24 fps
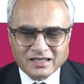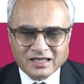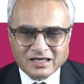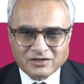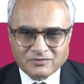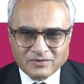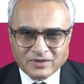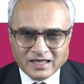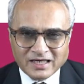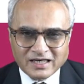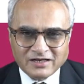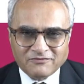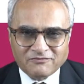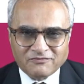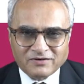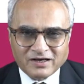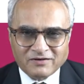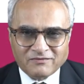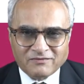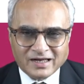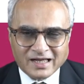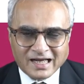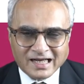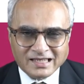that
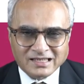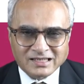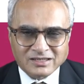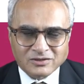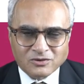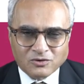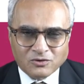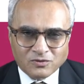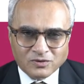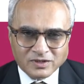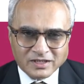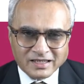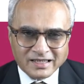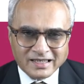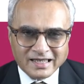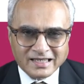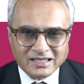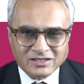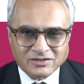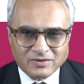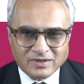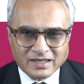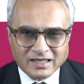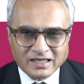25 lakhs over the
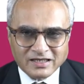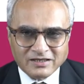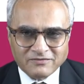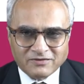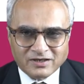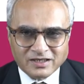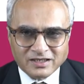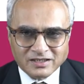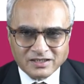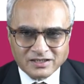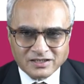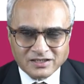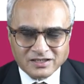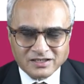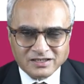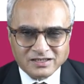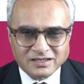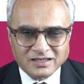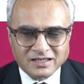next 21 years,